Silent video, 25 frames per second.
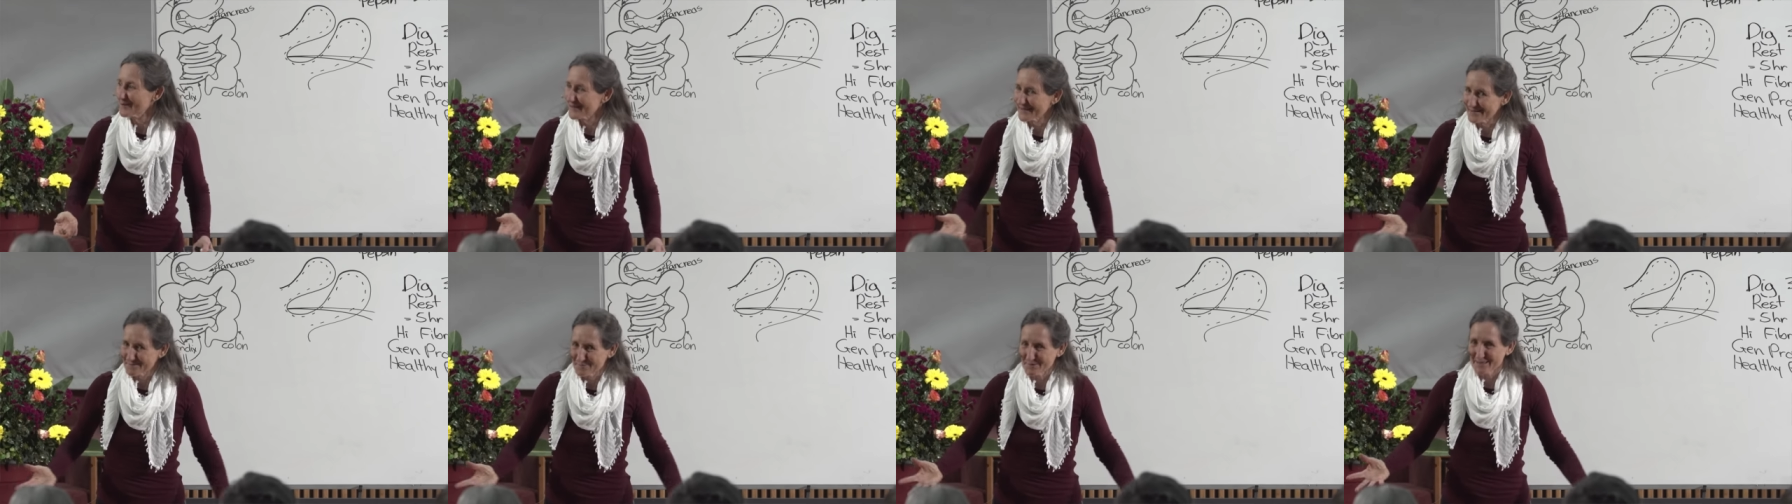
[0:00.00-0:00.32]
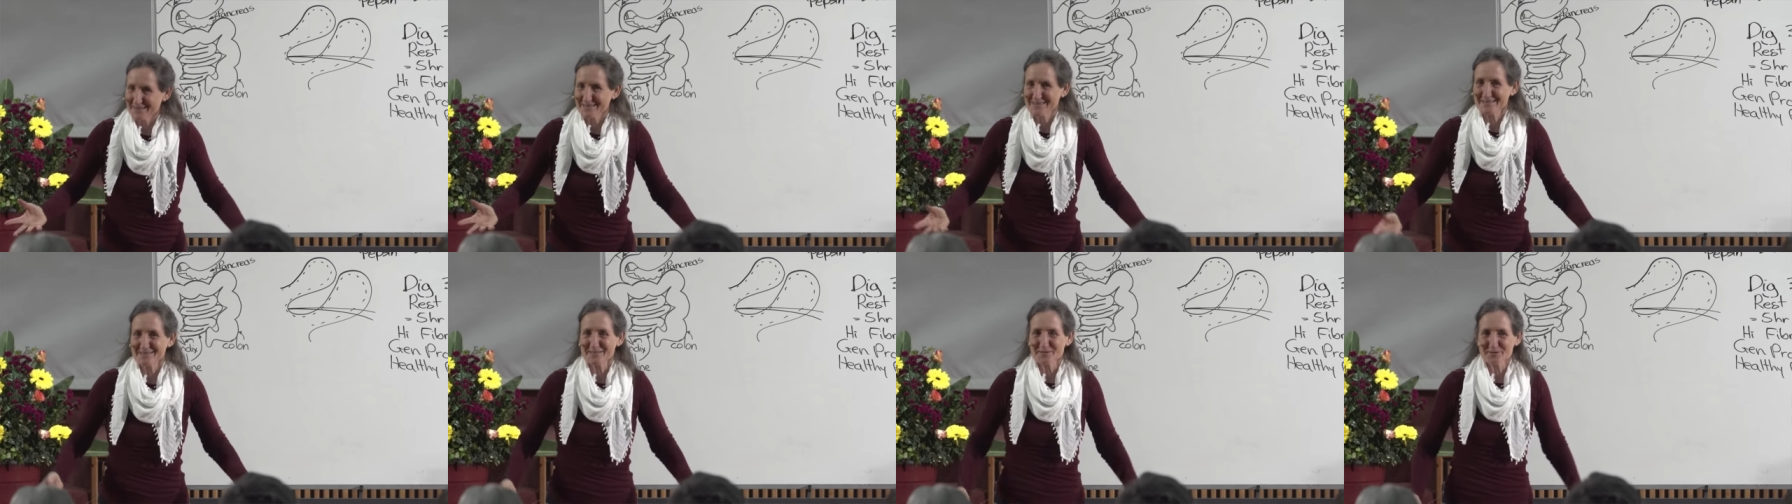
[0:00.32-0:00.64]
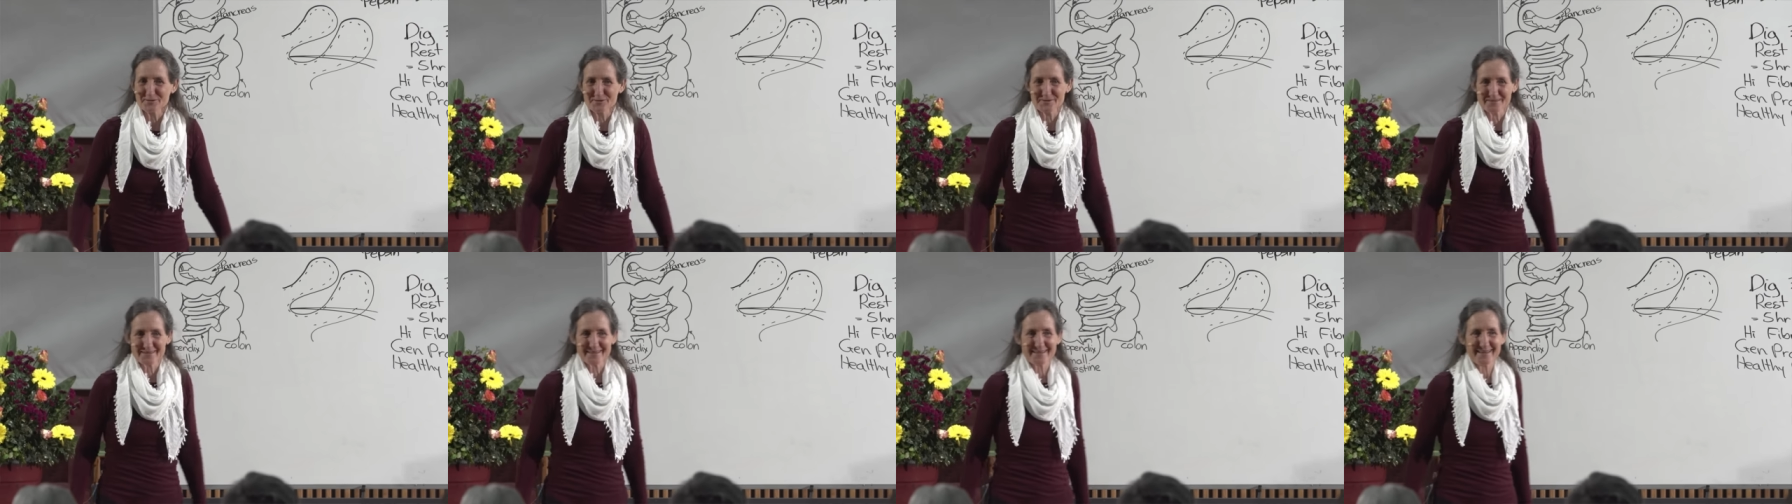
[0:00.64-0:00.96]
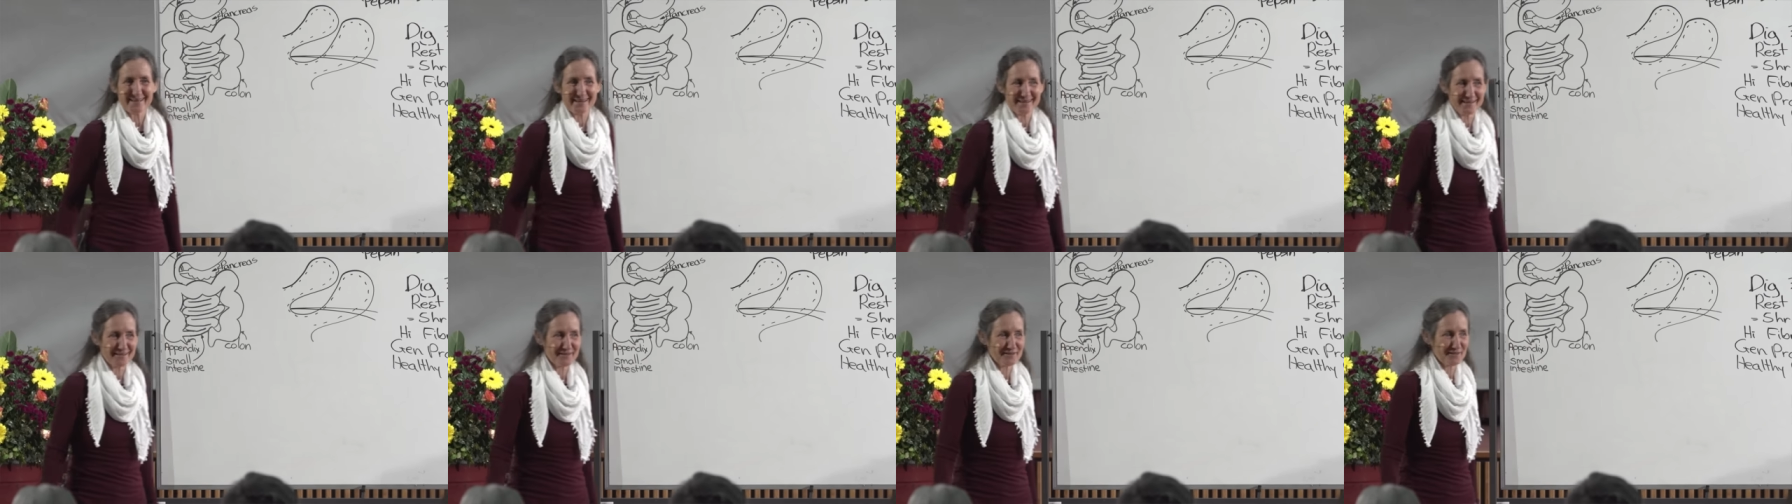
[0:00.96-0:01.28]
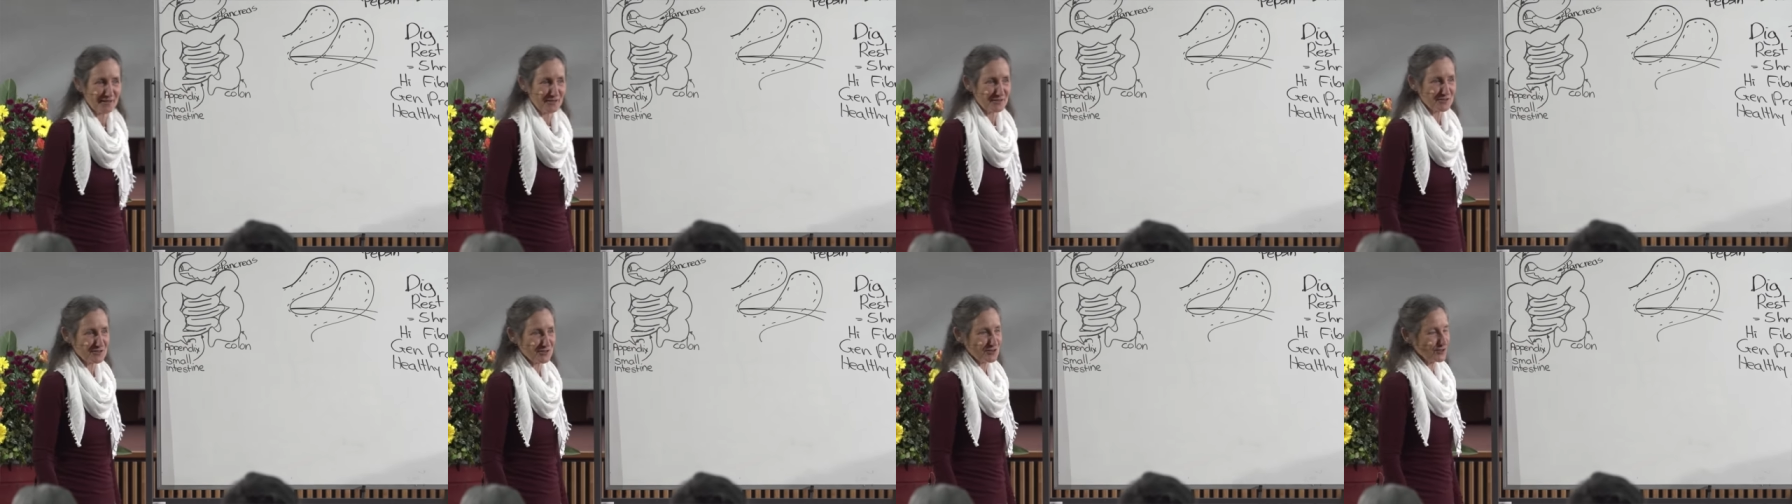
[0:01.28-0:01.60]
we're, we're still getting
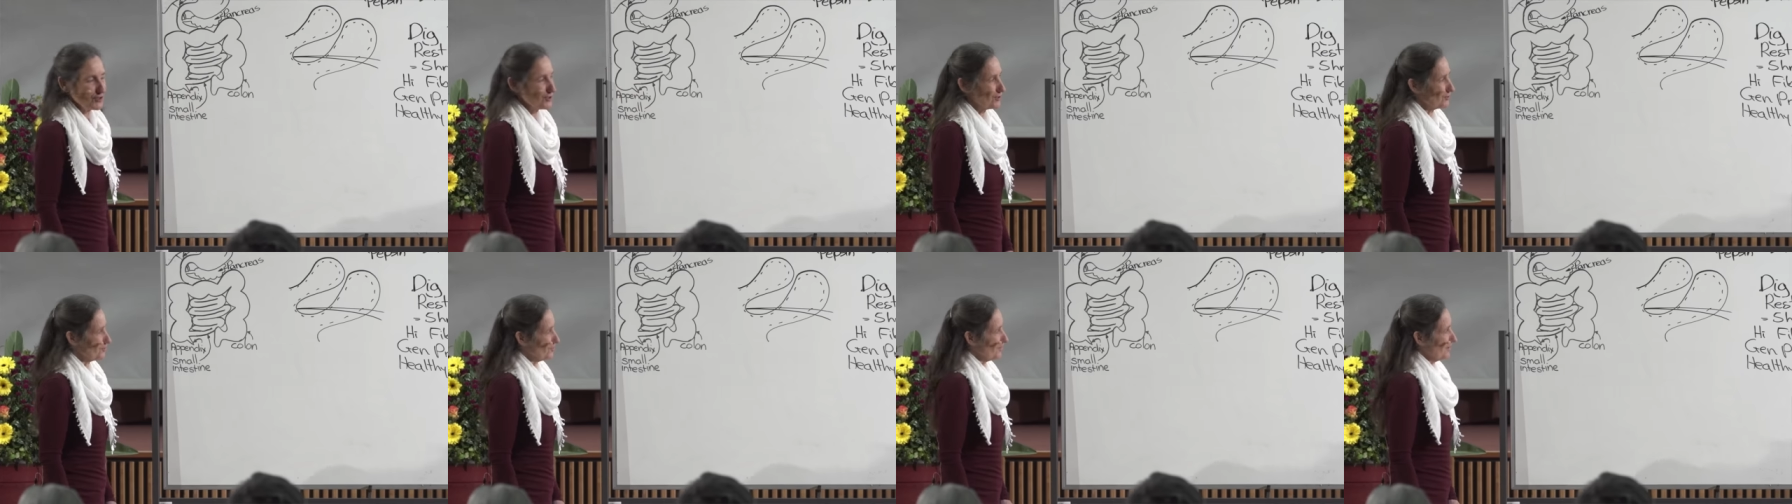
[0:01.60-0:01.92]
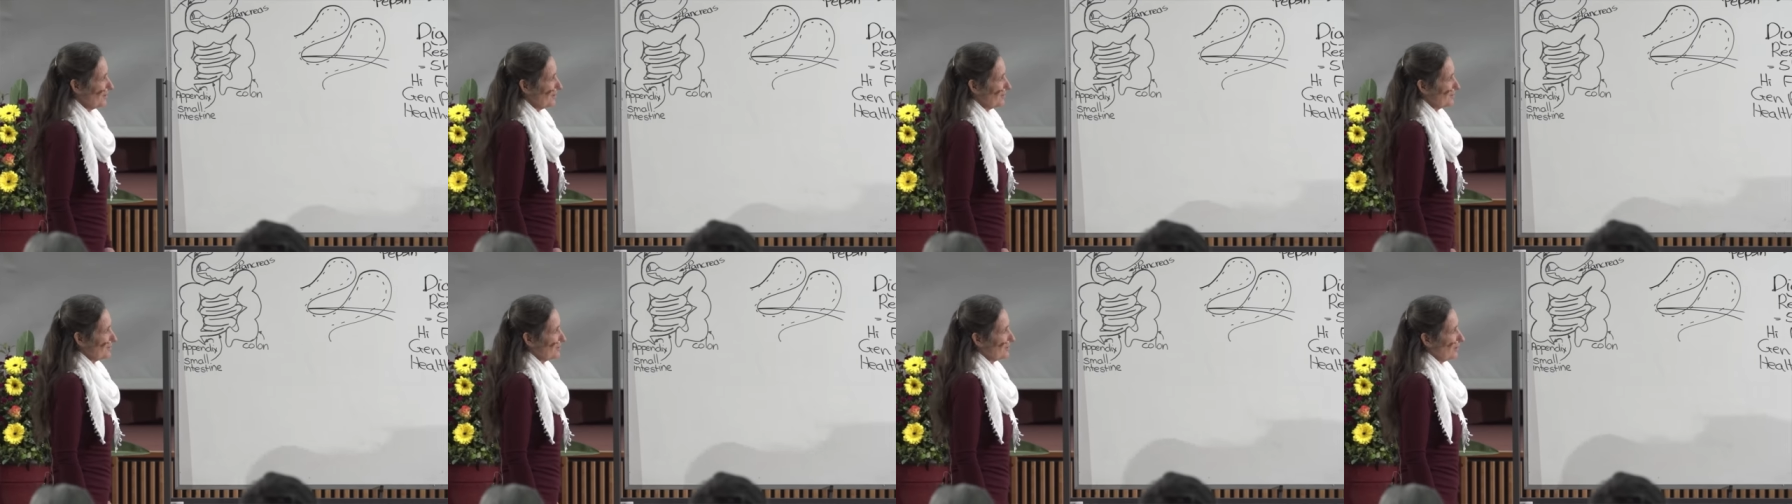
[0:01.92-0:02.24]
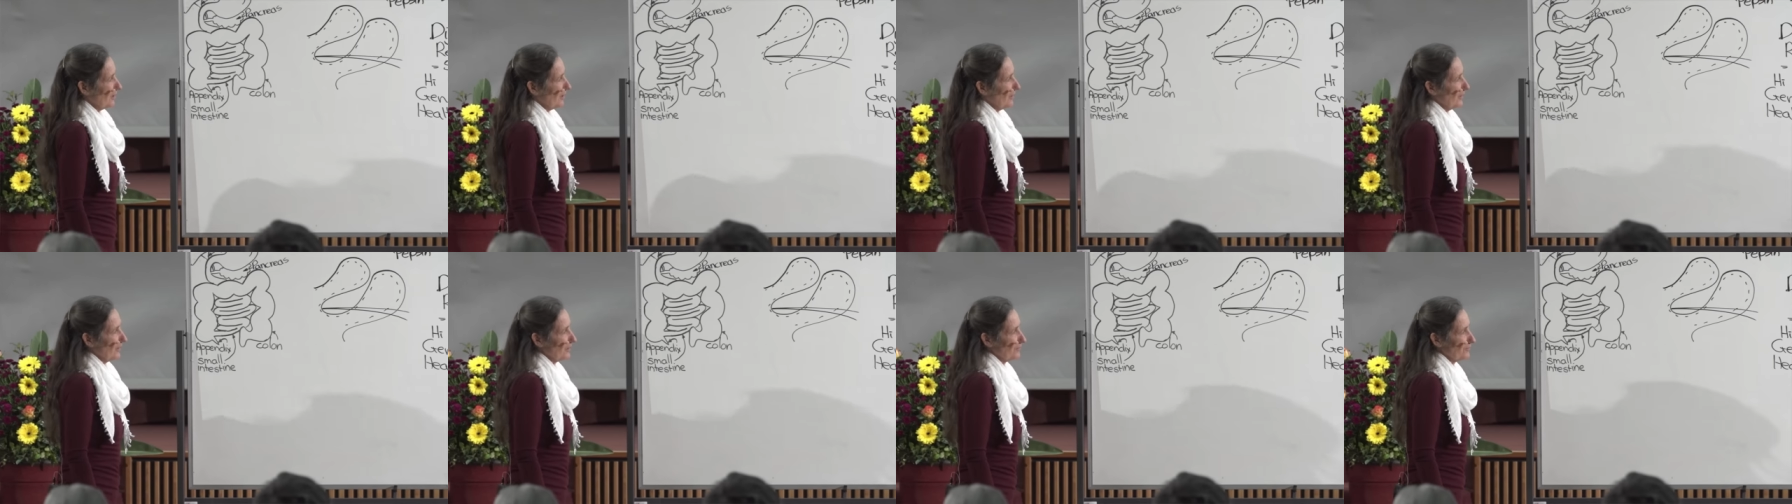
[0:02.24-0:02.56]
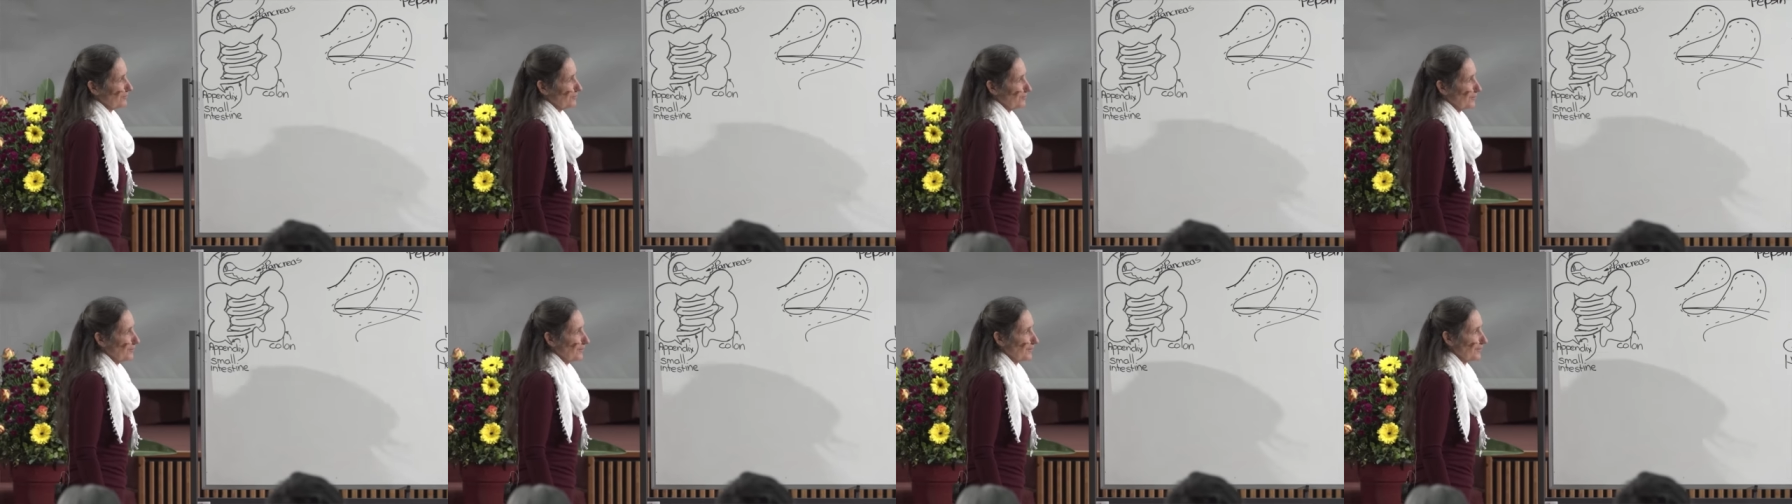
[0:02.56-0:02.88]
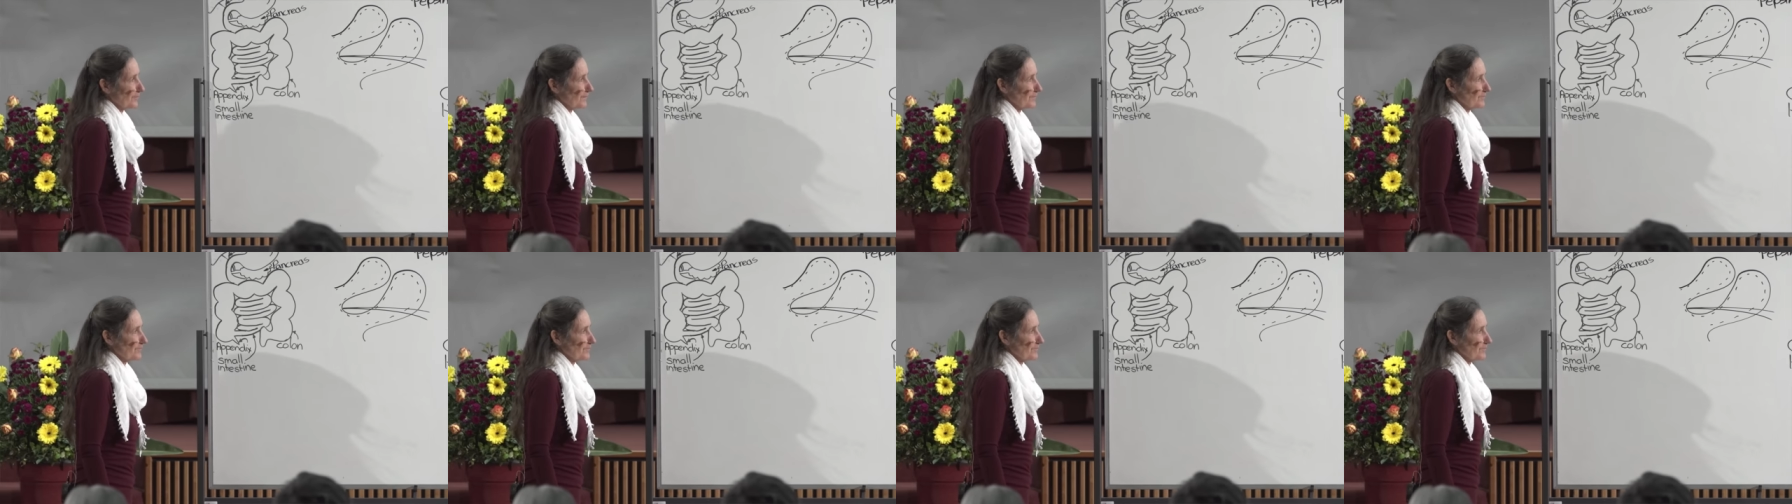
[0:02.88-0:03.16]
those nutrients going through.